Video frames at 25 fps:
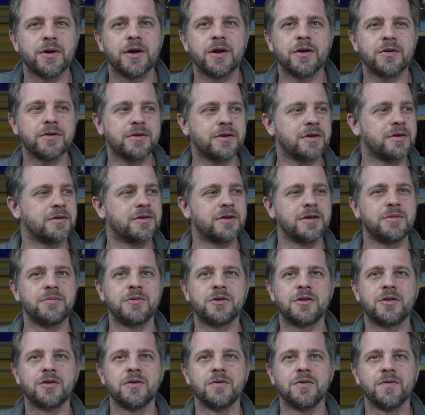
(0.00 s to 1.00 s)
and it also
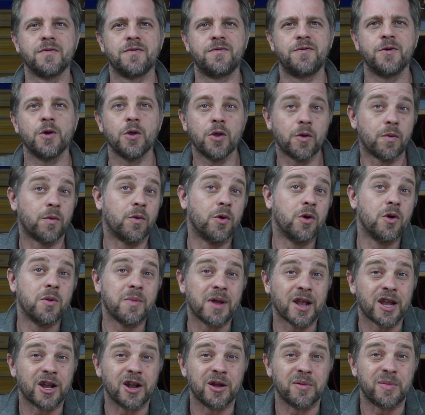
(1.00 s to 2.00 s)
seems to fill the
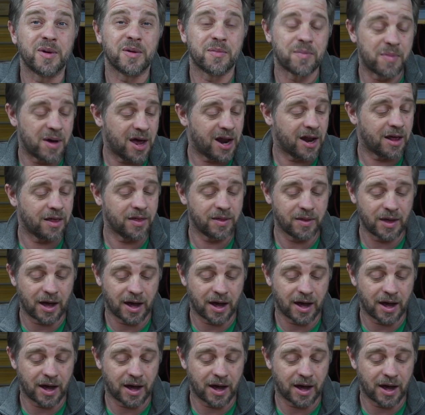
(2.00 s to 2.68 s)
room a little bit better.